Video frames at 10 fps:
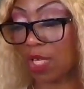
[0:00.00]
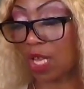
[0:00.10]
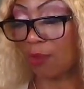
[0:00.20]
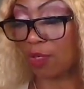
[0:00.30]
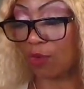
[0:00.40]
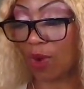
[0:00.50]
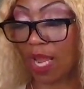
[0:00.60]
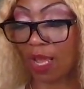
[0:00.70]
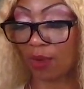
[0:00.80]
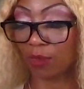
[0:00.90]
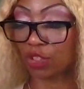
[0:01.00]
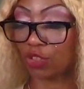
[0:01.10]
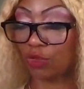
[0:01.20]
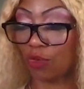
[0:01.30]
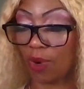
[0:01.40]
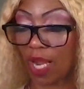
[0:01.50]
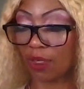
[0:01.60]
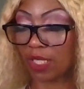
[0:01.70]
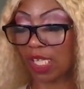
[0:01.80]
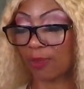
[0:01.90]
coming around with you
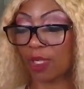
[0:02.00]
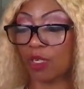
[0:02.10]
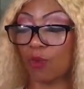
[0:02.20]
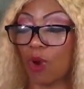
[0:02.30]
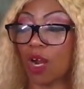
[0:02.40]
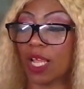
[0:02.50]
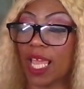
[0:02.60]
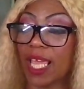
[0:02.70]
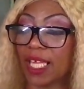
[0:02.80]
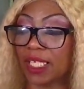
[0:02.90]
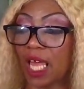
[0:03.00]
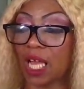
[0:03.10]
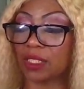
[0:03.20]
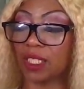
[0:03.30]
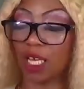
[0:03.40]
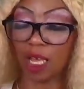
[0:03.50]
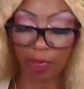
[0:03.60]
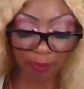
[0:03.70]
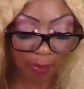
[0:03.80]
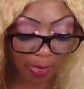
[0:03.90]
around. It says putting in work and locked
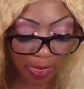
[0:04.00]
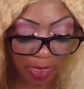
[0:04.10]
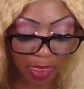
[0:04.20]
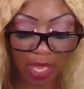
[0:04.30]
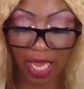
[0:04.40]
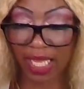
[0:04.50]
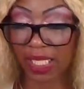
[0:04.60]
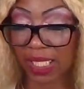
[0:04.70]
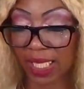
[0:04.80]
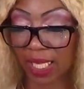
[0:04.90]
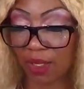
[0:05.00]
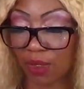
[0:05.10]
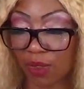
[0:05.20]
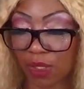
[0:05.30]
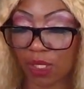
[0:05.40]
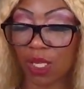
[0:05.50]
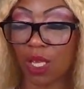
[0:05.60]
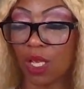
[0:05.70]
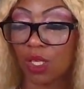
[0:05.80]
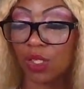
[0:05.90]
up and skills.
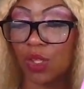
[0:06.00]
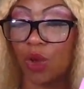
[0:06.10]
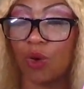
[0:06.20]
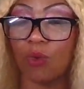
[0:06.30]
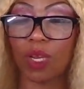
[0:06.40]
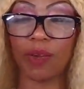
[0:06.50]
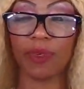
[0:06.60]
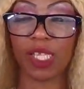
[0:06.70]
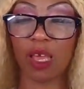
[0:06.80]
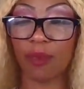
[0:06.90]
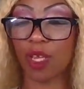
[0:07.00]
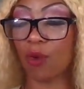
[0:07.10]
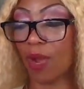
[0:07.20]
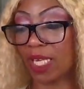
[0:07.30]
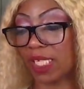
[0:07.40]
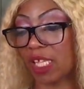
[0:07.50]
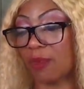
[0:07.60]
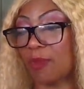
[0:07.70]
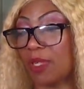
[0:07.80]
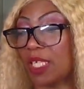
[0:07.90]
So whatever's coming your way, this could
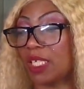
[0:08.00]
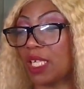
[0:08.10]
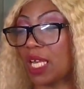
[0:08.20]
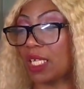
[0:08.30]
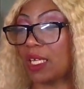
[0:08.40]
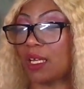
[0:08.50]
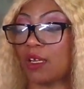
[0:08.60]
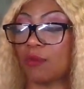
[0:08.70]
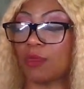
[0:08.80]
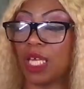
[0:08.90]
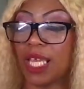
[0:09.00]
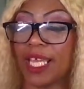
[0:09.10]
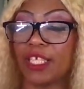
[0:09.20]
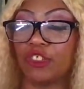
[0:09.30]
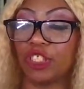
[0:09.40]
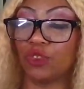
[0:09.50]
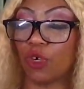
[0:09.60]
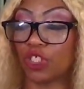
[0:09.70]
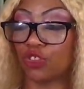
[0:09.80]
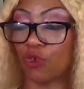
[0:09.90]
be putting in a lot of um, energy
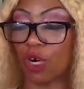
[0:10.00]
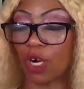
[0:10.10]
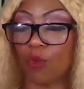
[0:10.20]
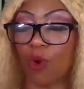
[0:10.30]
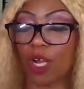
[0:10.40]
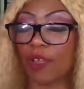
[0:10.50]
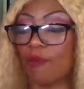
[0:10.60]
towards your work